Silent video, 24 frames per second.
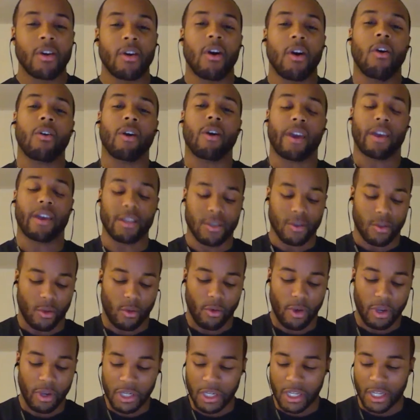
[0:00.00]
Okay, so the
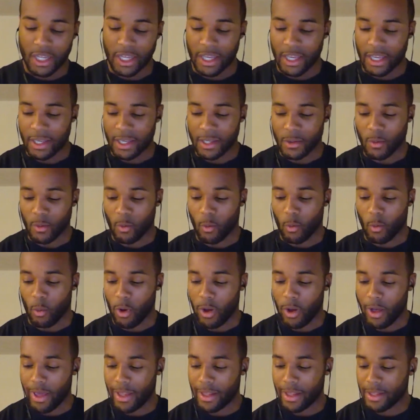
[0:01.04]
question is,
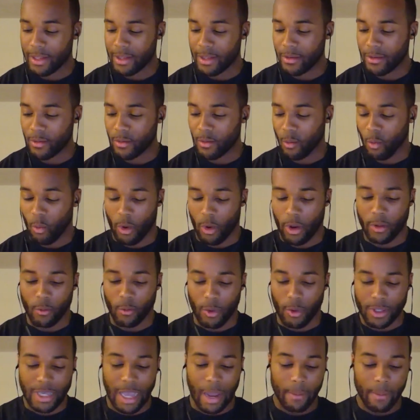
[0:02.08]
what
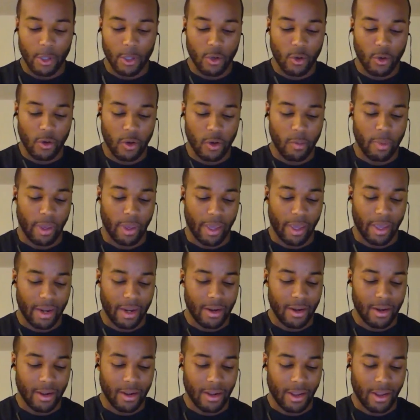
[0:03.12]
time do you go to bed,
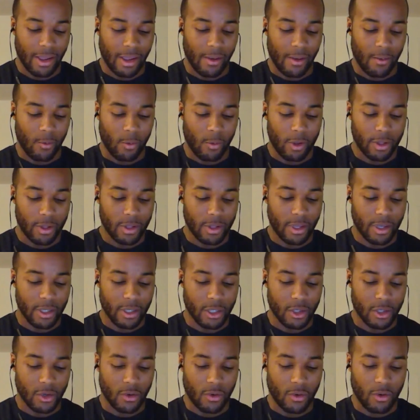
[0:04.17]
and what does
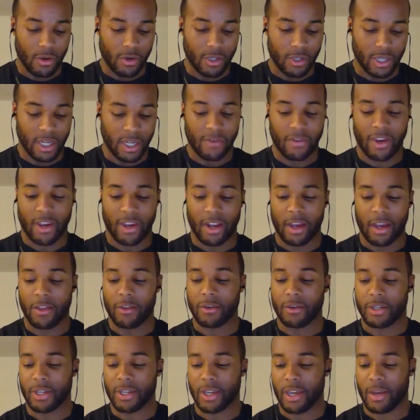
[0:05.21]
your significant other
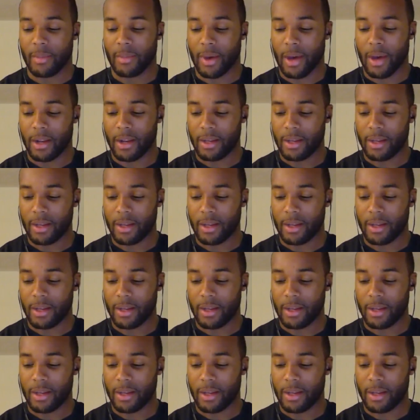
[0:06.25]
say about